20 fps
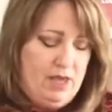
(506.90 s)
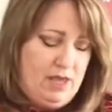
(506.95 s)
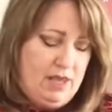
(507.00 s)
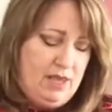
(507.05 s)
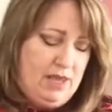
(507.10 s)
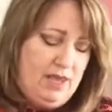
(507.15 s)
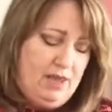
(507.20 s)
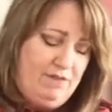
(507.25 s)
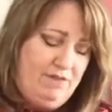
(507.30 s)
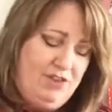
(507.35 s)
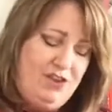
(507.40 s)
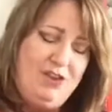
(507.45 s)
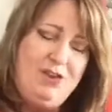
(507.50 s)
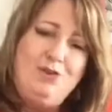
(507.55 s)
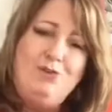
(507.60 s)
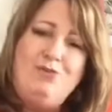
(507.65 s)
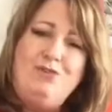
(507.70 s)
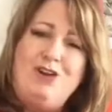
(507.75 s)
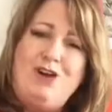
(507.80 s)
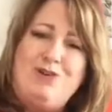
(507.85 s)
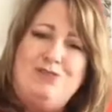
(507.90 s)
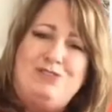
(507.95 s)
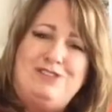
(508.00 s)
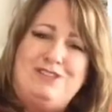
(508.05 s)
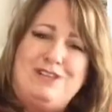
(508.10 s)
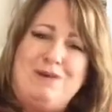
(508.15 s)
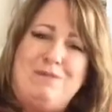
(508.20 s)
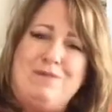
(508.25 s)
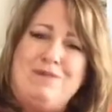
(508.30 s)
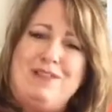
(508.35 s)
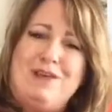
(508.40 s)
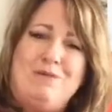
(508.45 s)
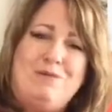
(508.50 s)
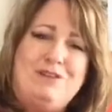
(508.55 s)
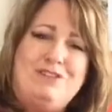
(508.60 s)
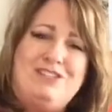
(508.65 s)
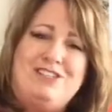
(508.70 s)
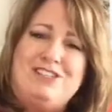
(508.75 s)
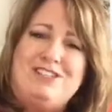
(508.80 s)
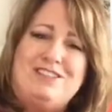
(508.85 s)
If you know someone that would
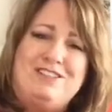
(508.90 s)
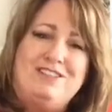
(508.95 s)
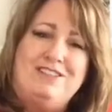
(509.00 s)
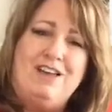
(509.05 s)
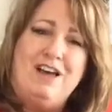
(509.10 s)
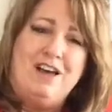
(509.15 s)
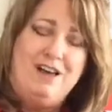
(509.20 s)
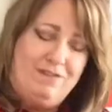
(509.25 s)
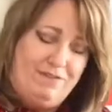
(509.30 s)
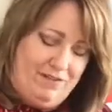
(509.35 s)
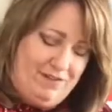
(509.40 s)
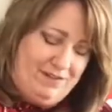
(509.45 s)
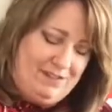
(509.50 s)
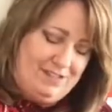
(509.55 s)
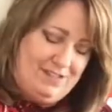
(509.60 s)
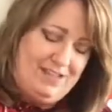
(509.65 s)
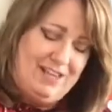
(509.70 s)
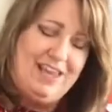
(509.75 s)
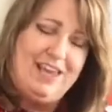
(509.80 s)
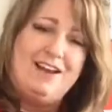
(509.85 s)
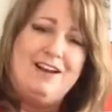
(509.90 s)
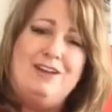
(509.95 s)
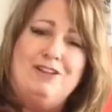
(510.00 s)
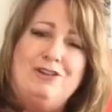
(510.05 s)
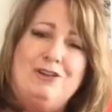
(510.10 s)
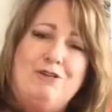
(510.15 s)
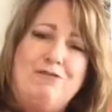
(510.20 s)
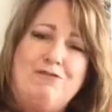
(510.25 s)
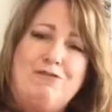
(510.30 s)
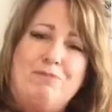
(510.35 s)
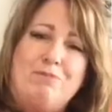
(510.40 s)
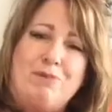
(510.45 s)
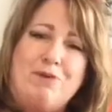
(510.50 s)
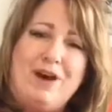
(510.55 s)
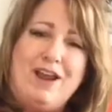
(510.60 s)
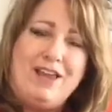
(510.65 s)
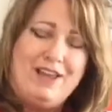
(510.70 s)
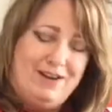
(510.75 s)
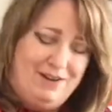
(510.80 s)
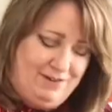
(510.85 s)
just love to get a loaf of
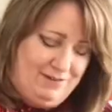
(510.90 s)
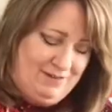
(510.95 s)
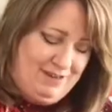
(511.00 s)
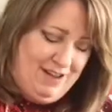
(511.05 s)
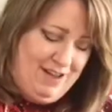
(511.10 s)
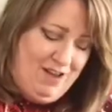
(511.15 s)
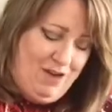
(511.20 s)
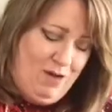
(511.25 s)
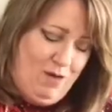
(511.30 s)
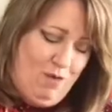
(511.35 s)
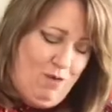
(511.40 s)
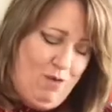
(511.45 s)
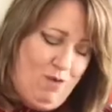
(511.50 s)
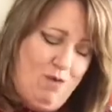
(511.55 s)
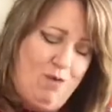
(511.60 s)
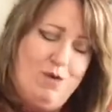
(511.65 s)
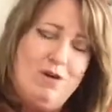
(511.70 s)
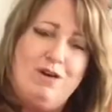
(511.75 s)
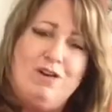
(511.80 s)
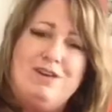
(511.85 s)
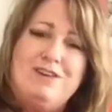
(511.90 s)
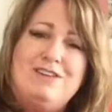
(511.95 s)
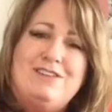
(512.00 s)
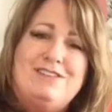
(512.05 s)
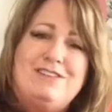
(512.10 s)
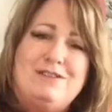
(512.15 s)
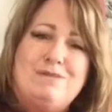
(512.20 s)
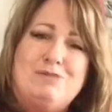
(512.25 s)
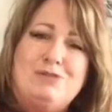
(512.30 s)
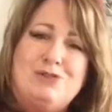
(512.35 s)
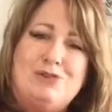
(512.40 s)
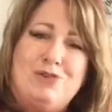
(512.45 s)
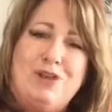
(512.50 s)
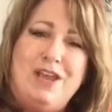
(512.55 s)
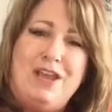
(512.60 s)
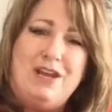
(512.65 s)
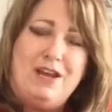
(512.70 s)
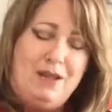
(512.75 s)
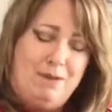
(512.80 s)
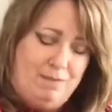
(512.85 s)
bread or some
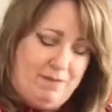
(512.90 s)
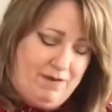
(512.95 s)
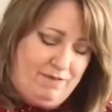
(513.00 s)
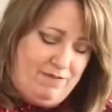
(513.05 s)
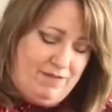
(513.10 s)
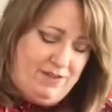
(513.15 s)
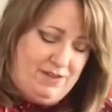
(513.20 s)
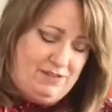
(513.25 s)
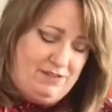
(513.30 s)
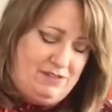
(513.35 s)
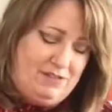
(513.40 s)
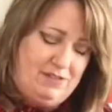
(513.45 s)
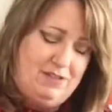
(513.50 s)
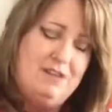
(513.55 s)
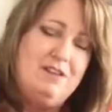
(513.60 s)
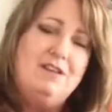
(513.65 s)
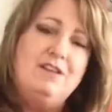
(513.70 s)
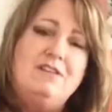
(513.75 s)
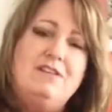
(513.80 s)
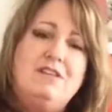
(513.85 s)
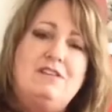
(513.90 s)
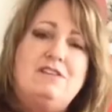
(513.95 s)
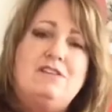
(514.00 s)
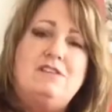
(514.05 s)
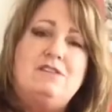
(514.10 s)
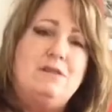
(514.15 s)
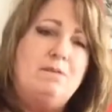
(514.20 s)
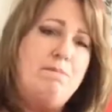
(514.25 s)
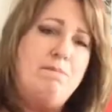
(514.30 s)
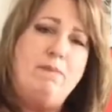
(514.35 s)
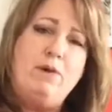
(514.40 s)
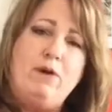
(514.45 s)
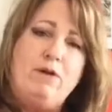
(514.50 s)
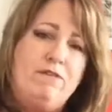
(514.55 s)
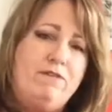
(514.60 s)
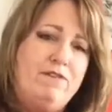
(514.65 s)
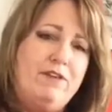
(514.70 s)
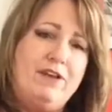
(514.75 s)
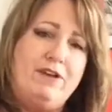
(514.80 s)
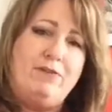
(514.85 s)
zucchini muffins, this is the
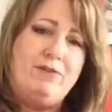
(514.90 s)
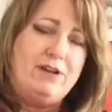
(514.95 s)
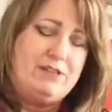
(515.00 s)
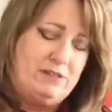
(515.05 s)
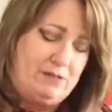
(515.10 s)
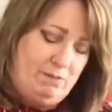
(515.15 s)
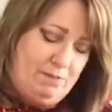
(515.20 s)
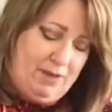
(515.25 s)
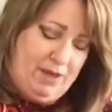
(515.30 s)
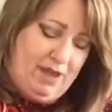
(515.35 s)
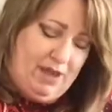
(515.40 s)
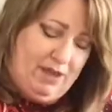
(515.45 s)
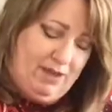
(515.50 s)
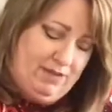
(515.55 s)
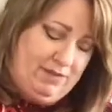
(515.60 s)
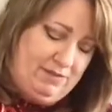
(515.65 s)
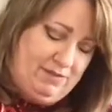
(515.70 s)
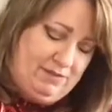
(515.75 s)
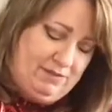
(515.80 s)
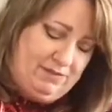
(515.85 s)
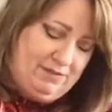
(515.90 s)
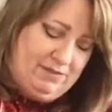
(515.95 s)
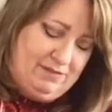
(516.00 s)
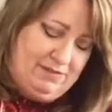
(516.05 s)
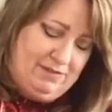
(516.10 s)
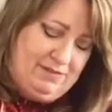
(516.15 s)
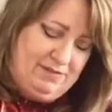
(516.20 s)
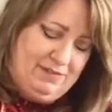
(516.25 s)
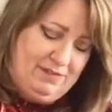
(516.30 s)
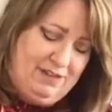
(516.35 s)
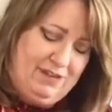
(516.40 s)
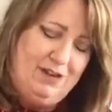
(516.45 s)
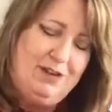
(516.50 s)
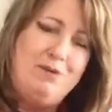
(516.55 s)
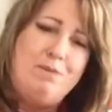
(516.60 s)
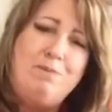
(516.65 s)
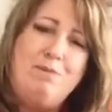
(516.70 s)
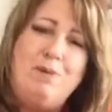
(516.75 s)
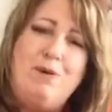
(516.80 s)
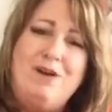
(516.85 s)
perfect recipe you know,
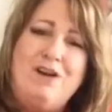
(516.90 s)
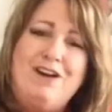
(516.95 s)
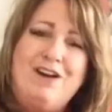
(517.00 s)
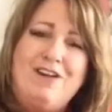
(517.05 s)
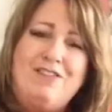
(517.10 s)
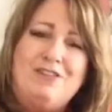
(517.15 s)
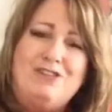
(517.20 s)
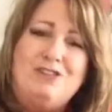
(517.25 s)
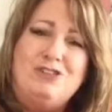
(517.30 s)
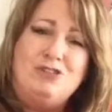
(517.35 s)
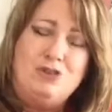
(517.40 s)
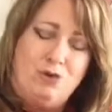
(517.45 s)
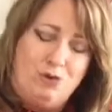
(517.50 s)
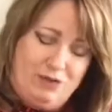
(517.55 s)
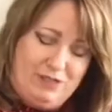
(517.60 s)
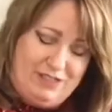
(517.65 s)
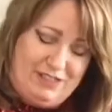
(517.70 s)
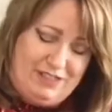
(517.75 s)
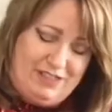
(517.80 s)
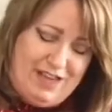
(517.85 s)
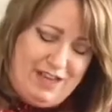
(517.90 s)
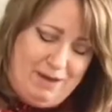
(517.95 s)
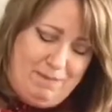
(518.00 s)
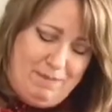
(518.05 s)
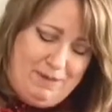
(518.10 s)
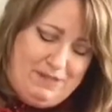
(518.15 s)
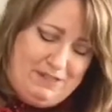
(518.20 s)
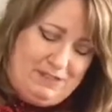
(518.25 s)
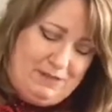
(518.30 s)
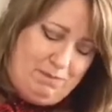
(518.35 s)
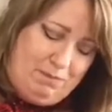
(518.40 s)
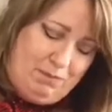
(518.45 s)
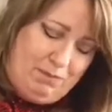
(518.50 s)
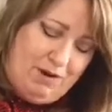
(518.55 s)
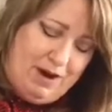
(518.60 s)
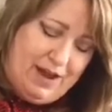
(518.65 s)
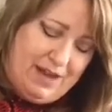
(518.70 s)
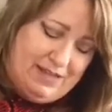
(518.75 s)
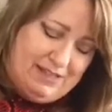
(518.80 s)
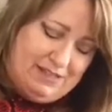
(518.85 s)
put it on their doorstep and
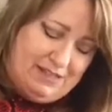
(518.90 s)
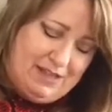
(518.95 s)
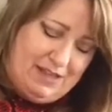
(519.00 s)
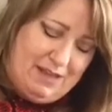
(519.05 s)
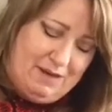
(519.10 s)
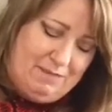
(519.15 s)
surprise them.